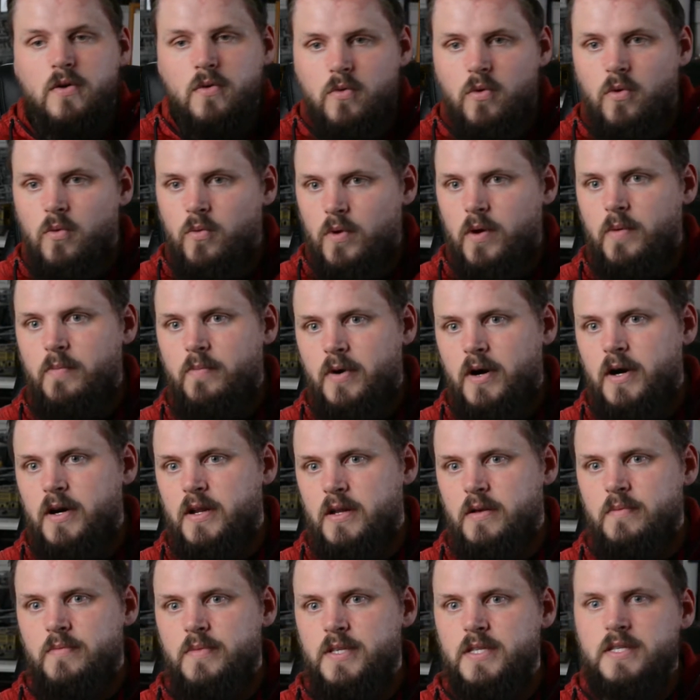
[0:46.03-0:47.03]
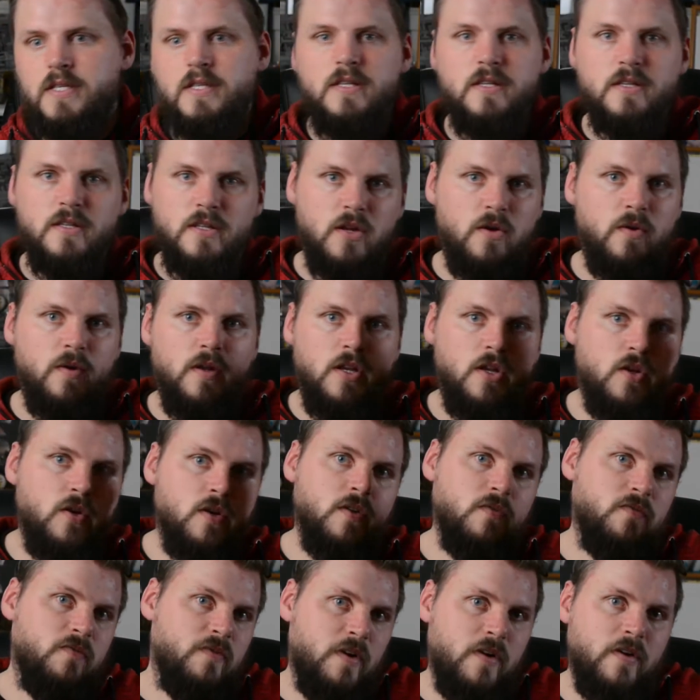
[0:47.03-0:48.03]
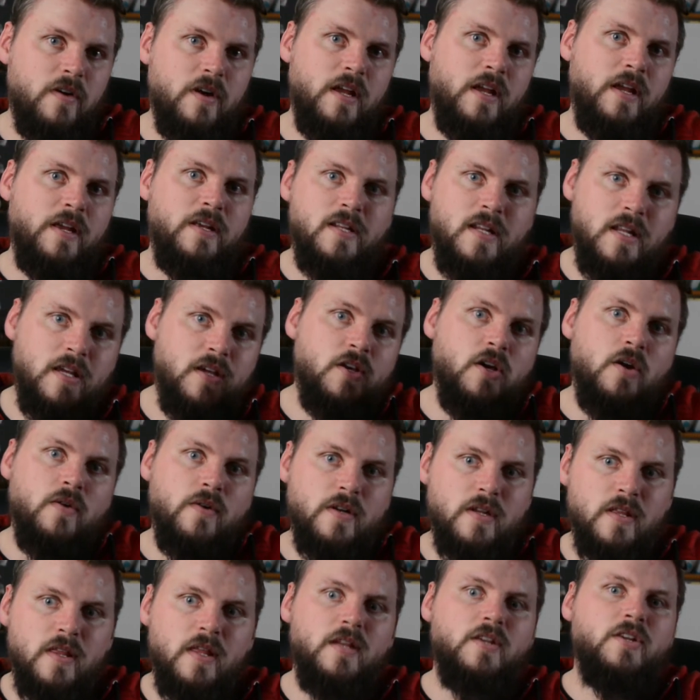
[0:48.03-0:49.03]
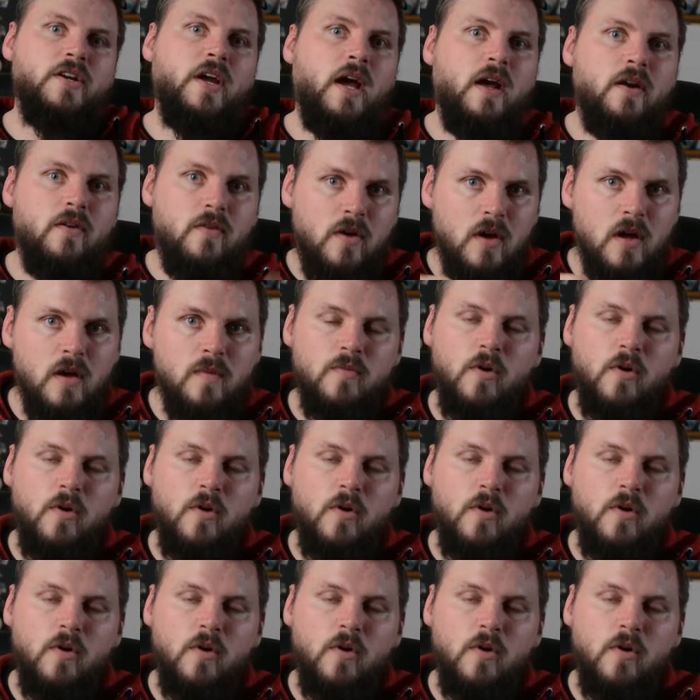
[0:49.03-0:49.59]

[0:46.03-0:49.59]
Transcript: what one part of your business is doing, you can very easily go into their channel,